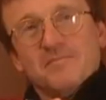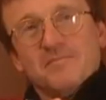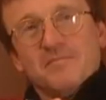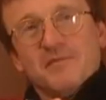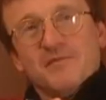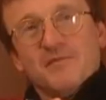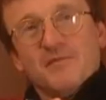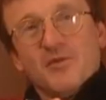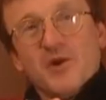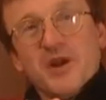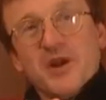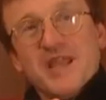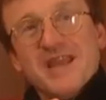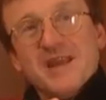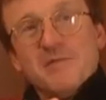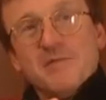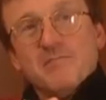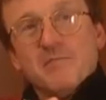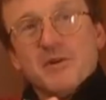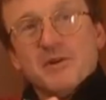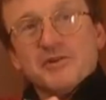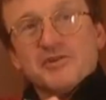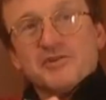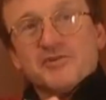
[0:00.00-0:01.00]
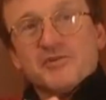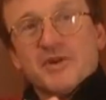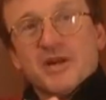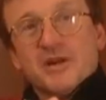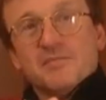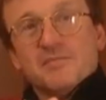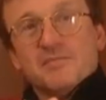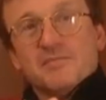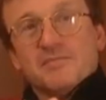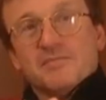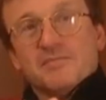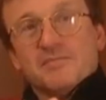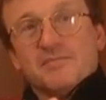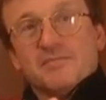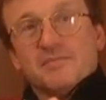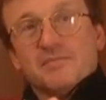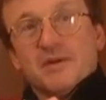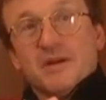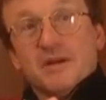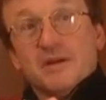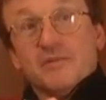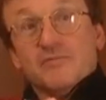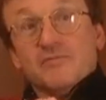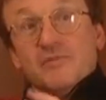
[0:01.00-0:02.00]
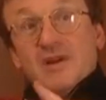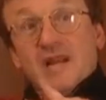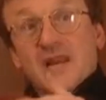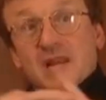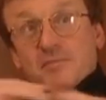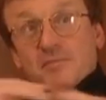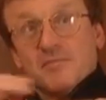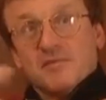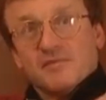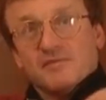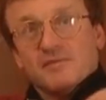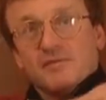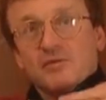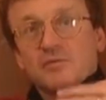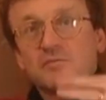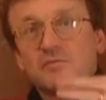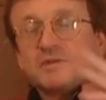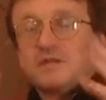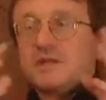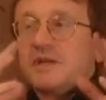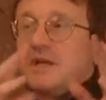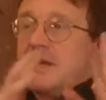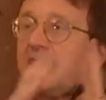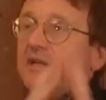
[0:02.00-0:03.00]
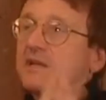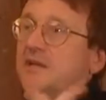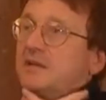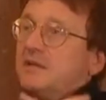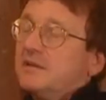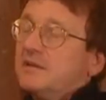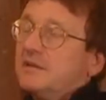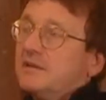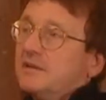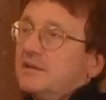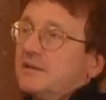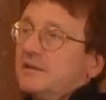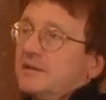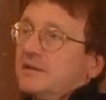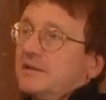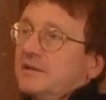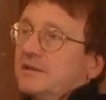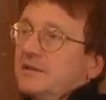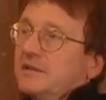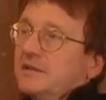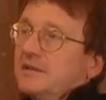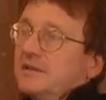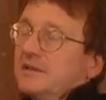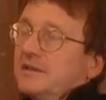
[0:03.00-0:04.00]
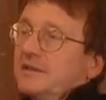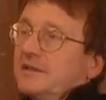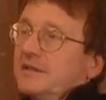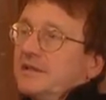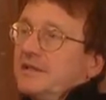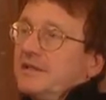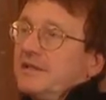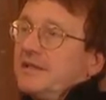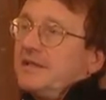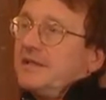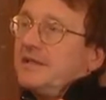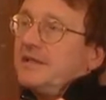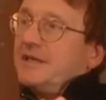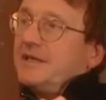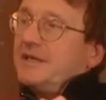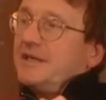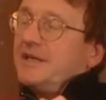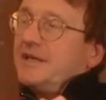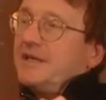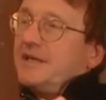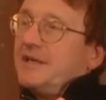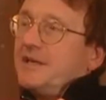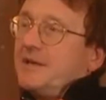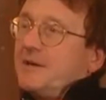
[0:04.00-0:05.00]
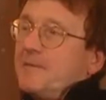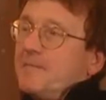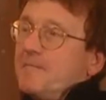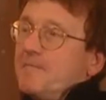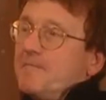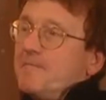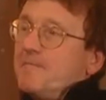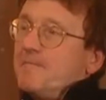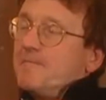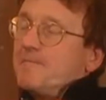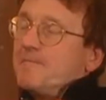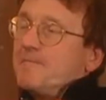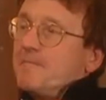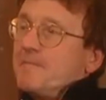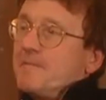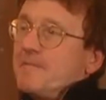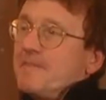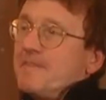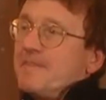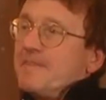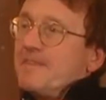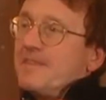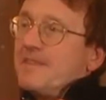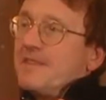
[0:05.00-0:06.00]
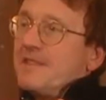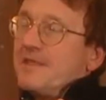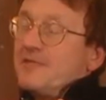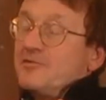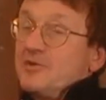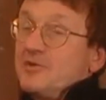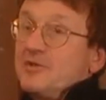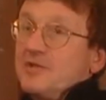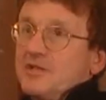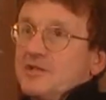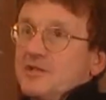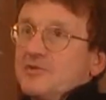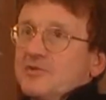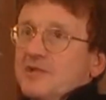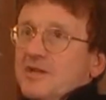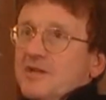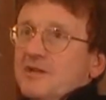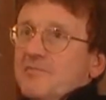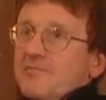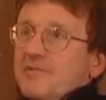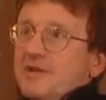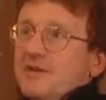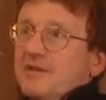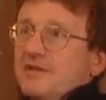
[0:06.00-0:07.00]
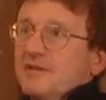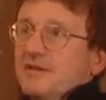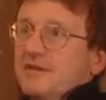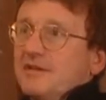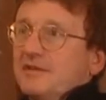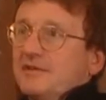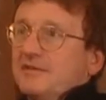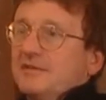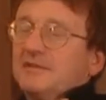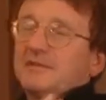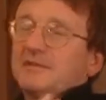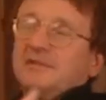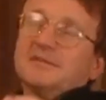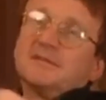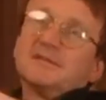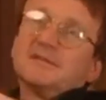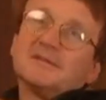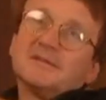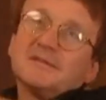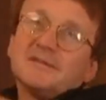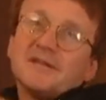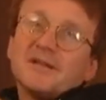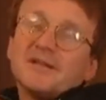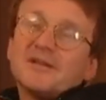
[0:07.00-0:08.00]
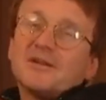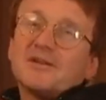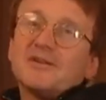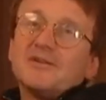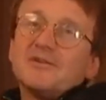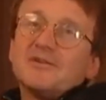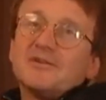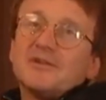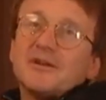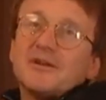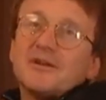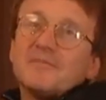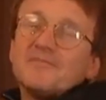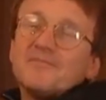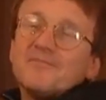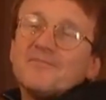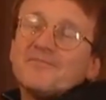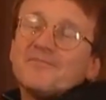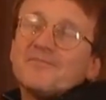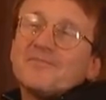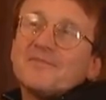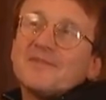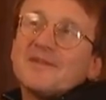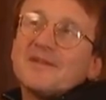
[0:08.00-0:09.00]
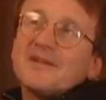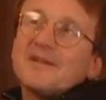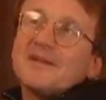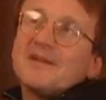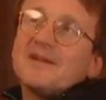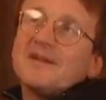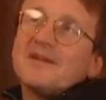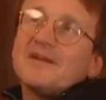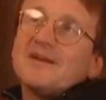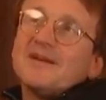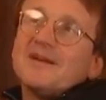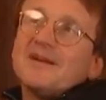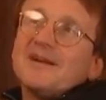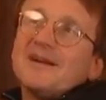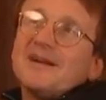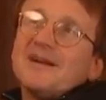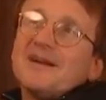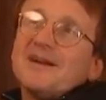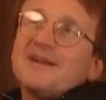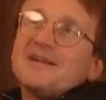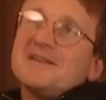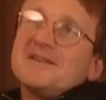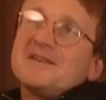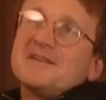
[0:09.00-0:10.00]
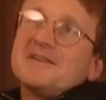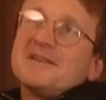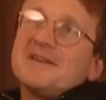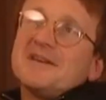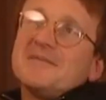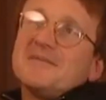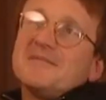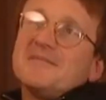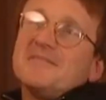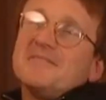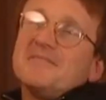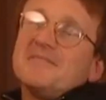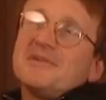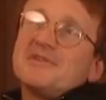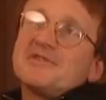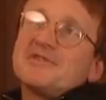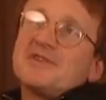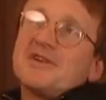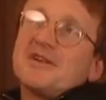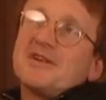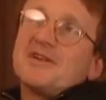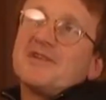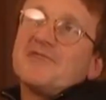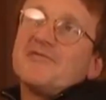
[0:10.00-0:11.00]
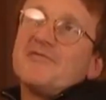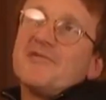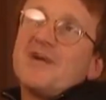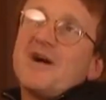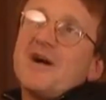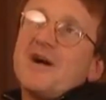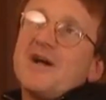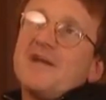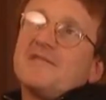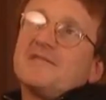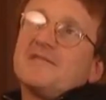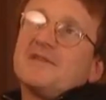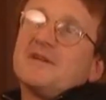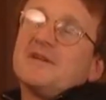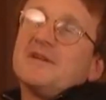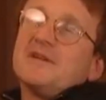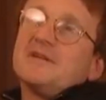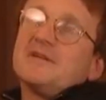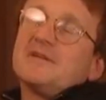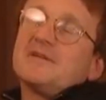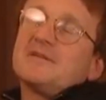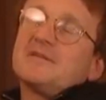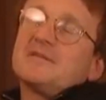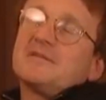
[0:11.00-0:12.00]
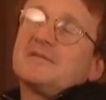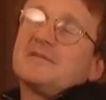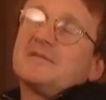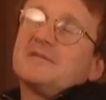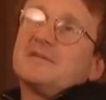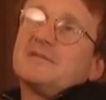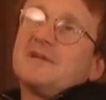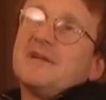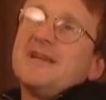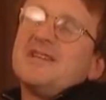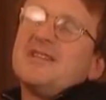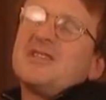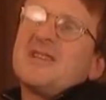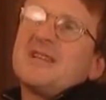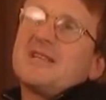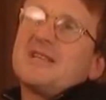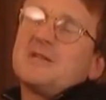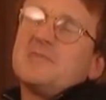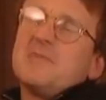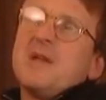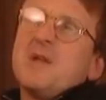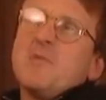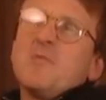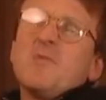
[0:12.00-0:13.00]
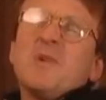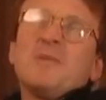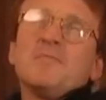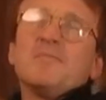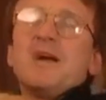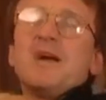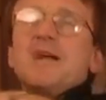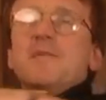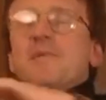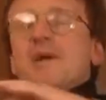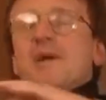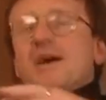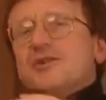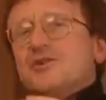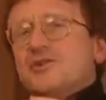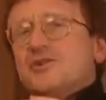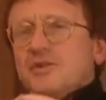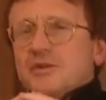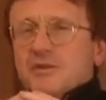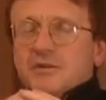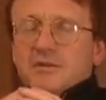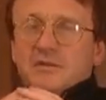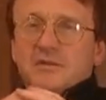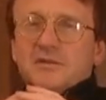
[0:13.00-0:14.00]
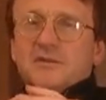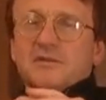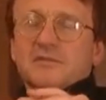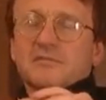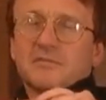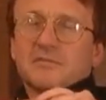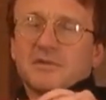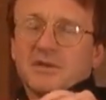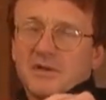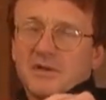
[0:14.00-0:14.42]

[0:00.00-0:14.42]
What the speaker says: before he and Montserrat had really performed together, this was in Ibiza at the Coup Club, and Montserrat had arrived, and he said to me, "Well, maybe I shouldn't,